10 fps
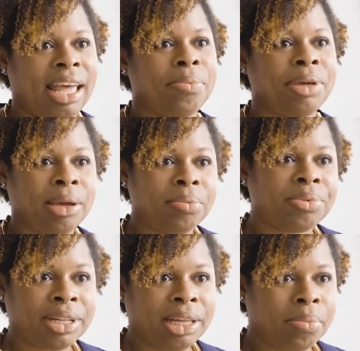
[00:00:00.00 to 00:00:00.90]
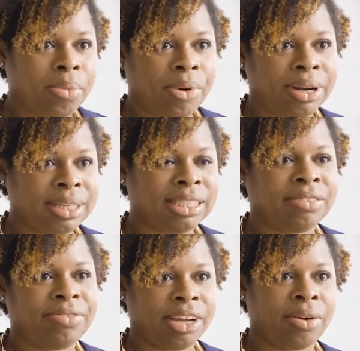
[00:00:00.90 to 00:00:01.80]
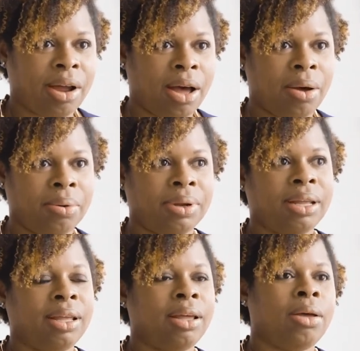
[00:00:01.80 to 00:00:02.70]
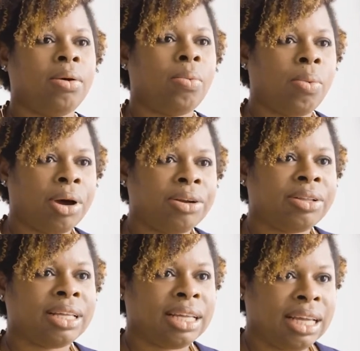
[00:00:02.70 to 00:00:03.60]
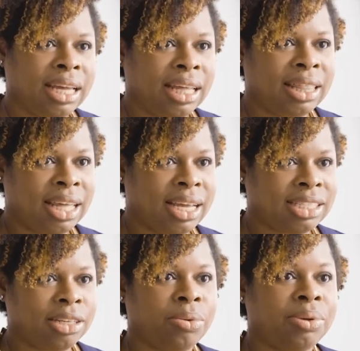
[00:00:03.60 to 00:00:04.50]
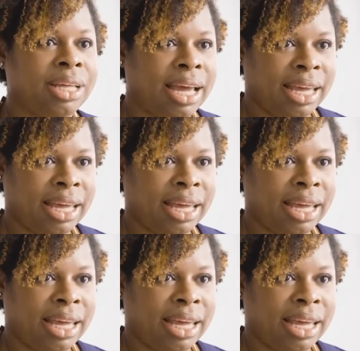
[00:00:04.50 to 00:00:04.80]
It became really important to figure out what are the key things that only I